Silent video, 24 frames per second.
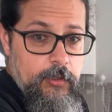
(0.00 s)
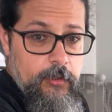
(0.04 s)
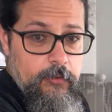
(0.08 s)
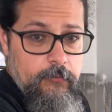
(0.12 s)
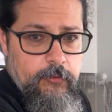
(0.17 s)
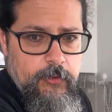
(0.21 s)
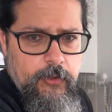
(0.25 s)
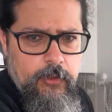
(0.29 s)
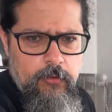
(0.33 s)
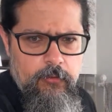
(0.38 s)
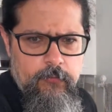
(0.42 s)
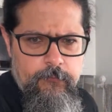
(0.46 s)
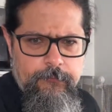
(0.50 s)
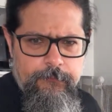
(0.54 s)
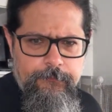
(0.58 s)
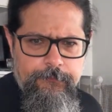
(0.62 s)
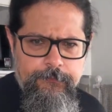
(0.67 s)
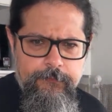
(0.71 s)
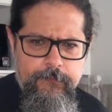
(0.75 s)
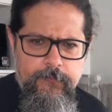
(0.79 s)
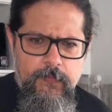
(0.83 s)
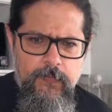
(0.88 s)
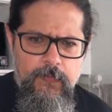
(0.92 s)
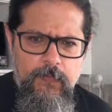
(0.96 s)
Here we
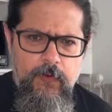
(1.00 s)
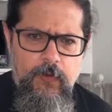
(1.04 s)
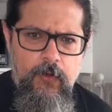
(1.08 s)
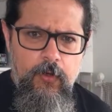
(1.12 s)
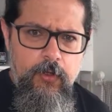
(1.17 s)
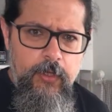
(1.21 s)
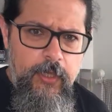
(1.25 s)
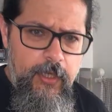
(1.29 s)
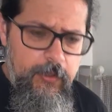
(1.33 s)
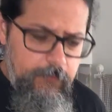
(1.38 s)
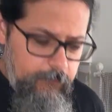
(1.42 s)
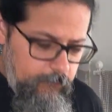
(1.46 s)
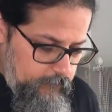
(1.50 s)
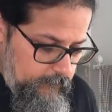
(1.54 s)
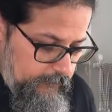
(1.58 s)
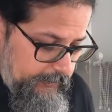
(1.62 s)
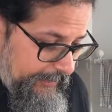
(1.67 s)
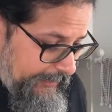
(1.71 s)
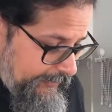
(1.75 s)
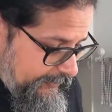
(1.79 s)
go. Okay,